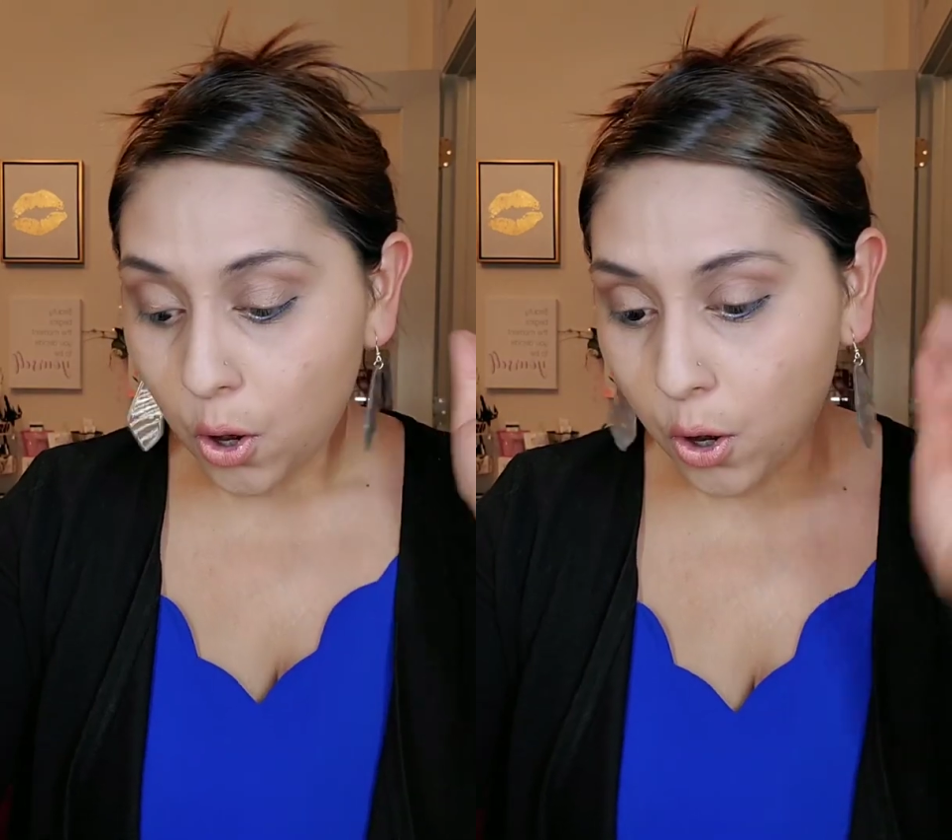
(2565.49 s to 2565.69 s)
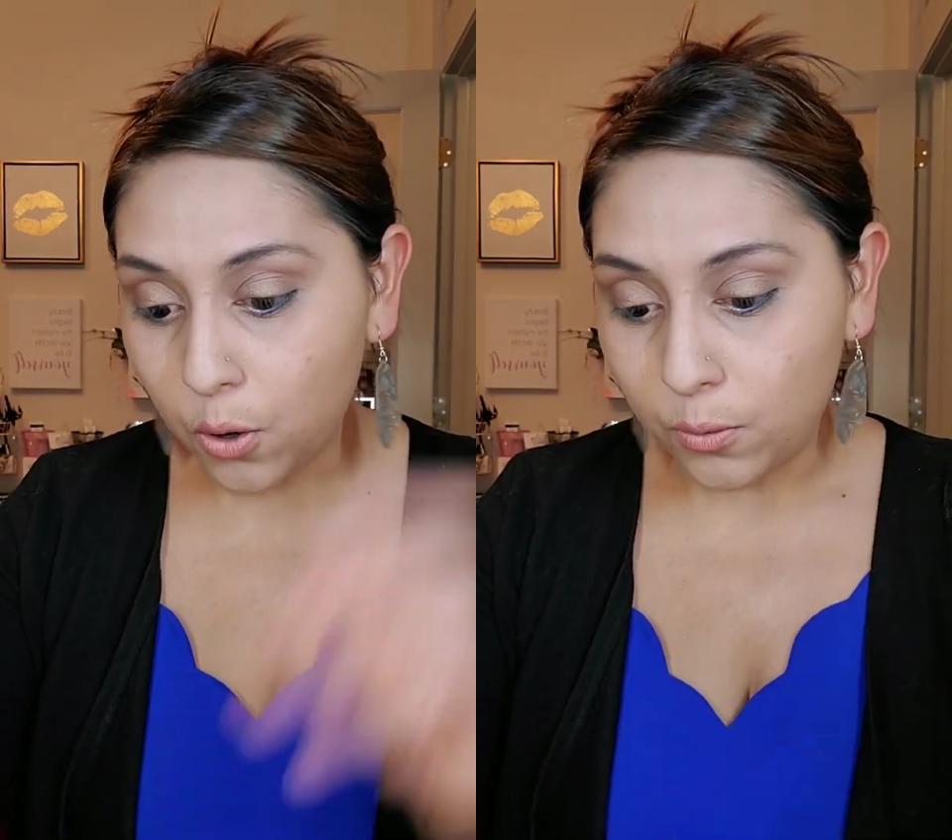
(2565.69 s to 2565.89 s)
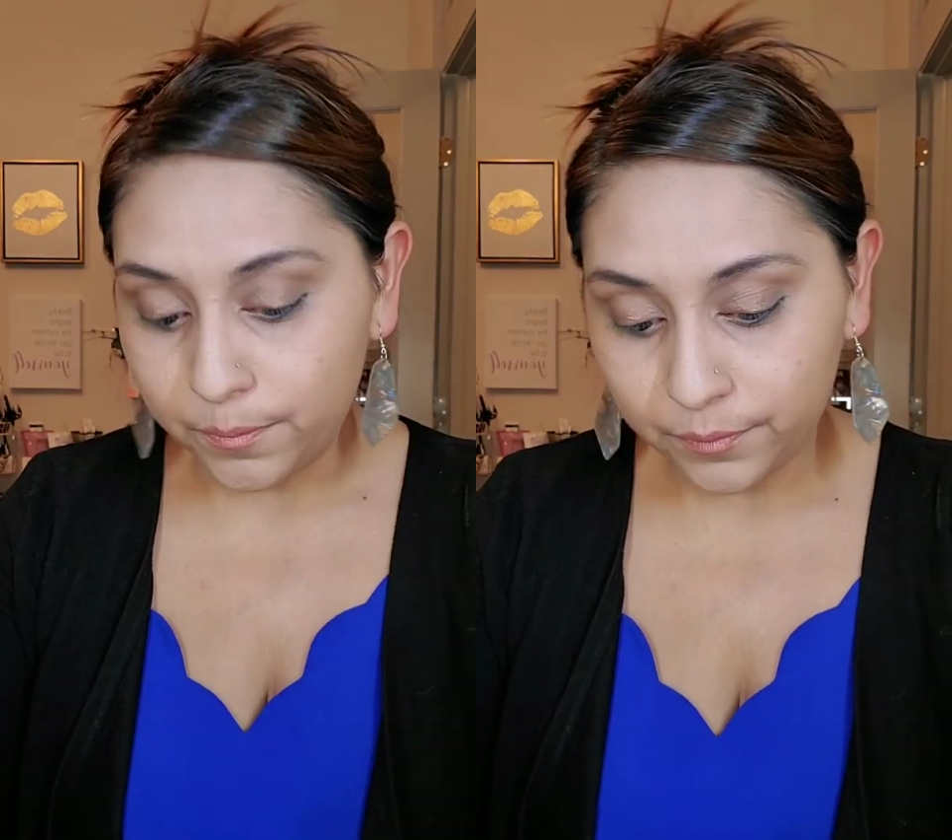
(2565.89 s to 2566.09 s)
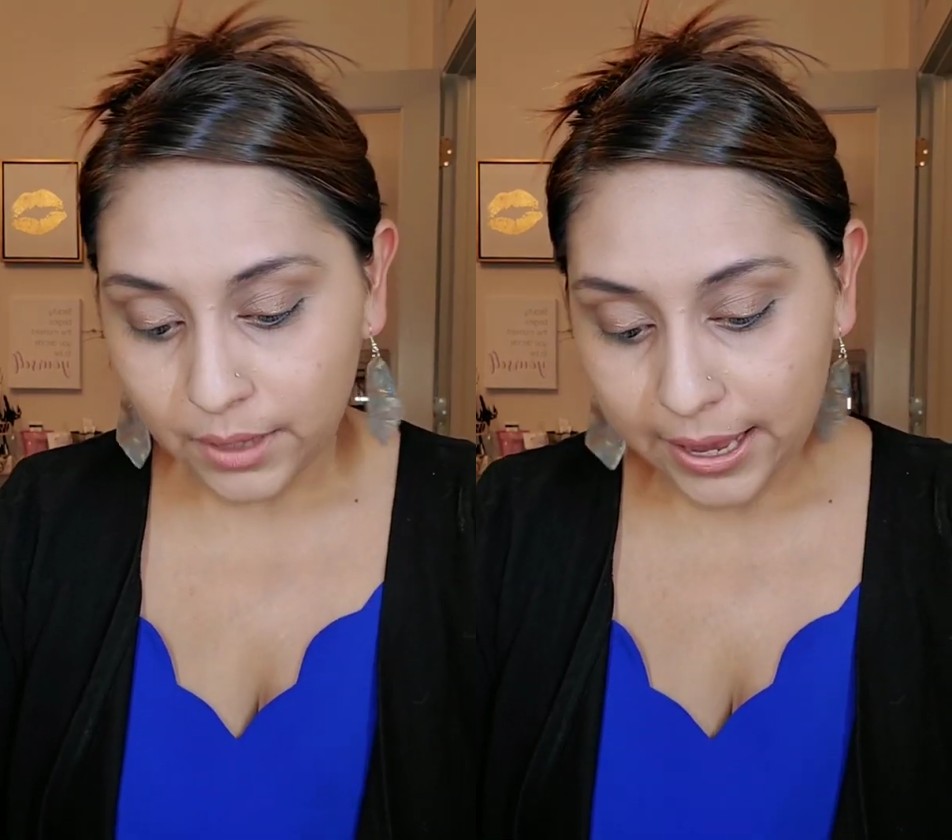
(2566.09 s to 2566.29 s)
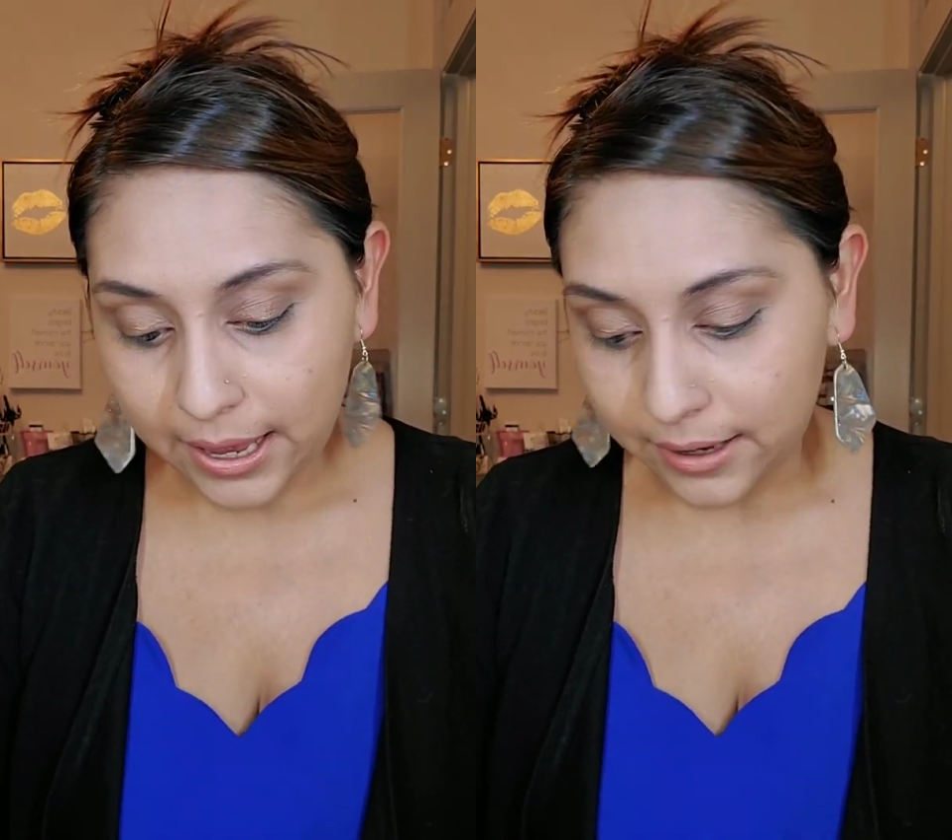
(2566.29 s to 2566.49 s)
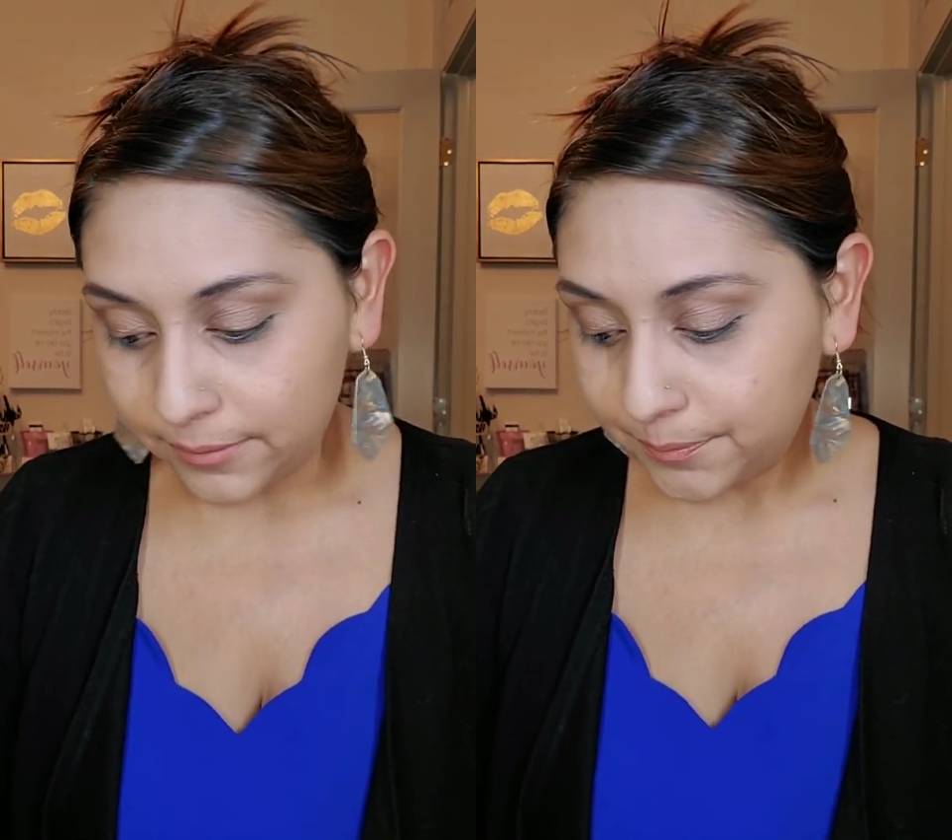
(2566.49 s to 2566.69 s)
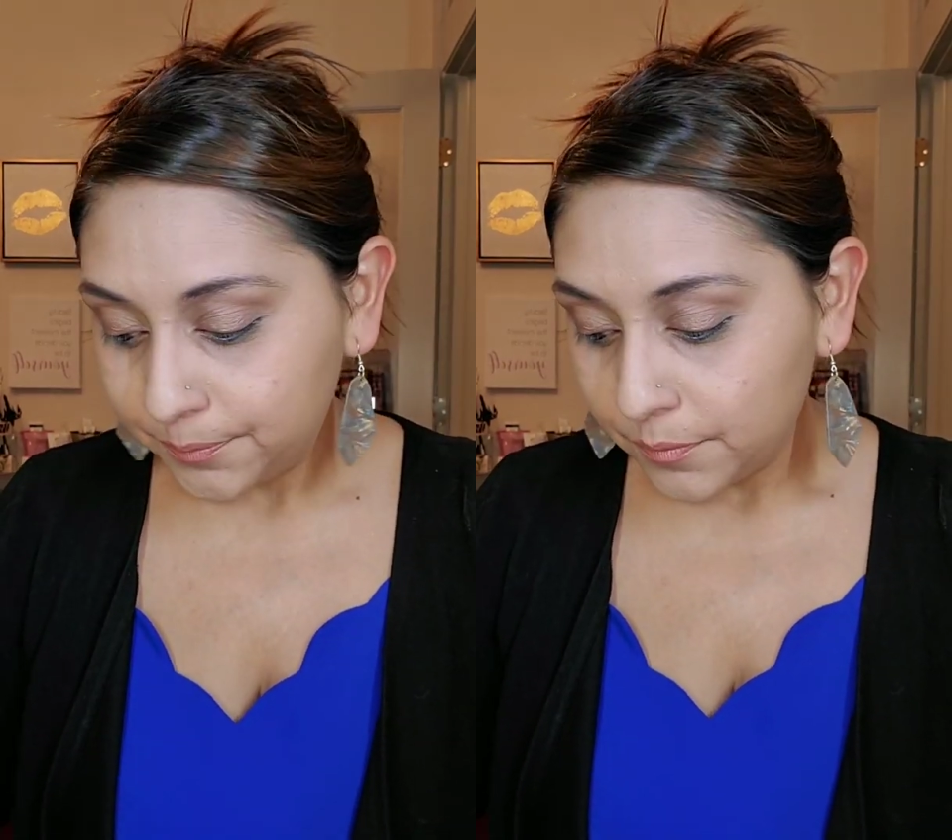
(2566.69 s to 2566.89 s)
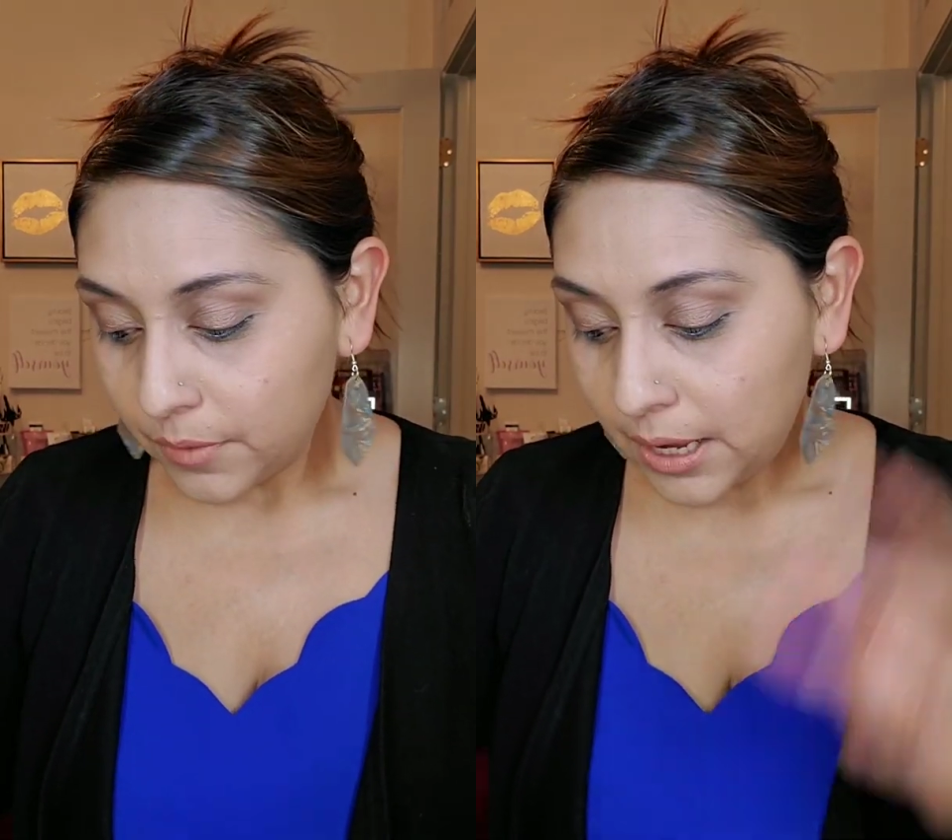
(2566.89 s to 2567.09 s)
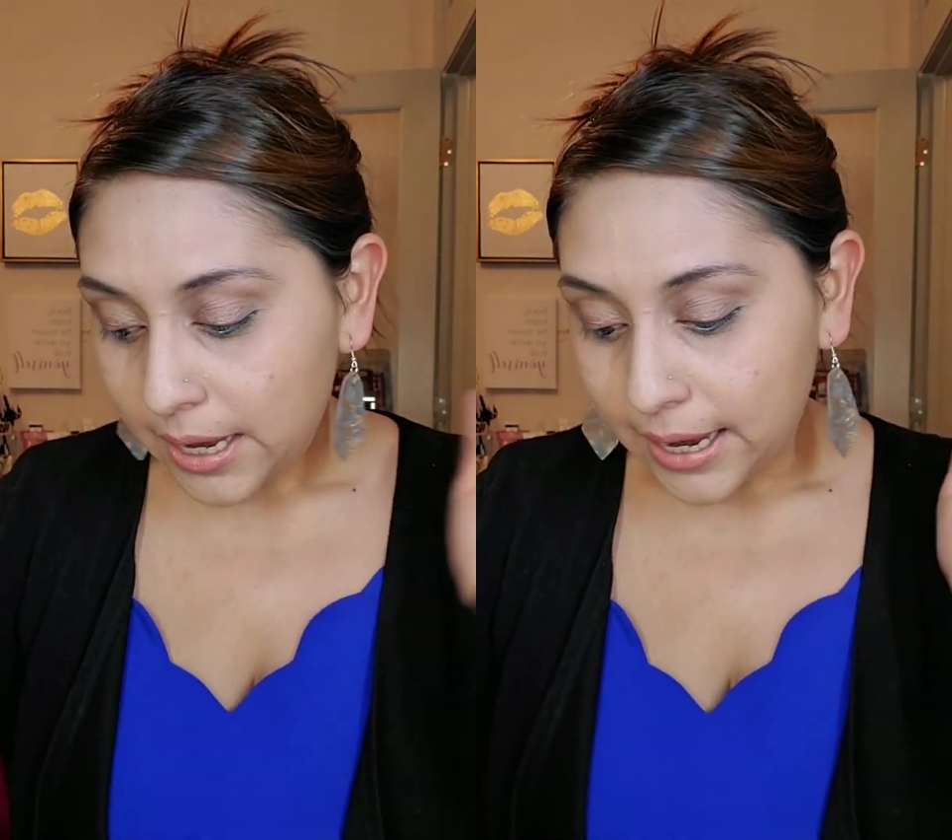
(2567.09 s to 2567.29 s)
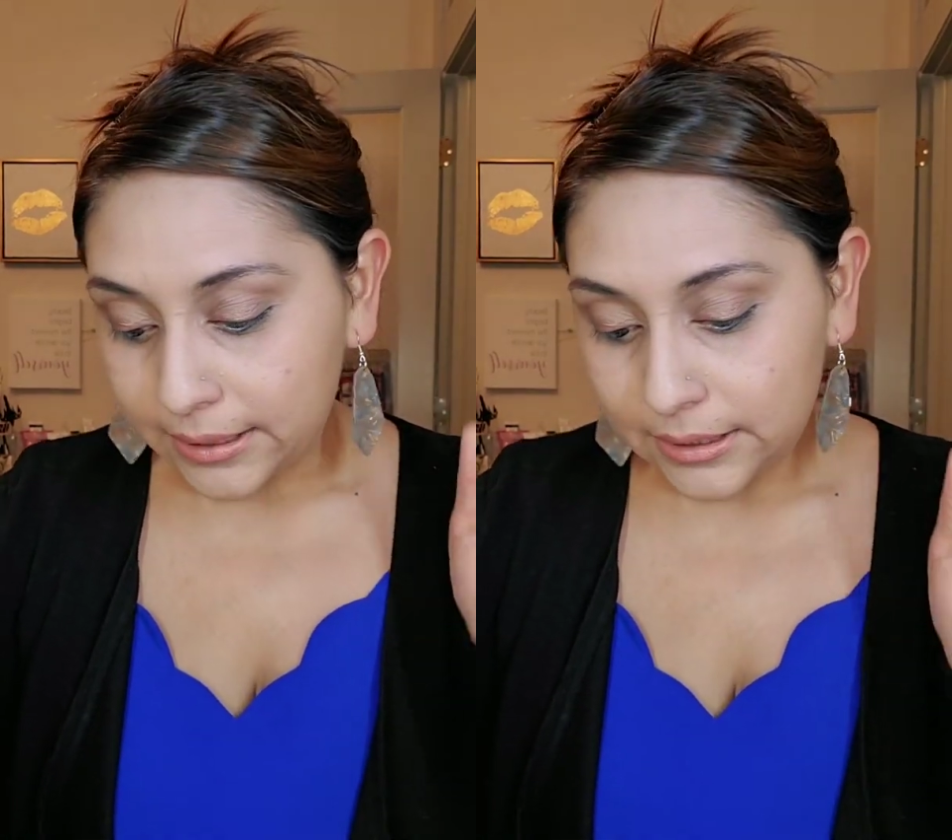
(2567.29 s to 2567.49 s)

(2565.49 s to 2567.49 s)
Oh, and I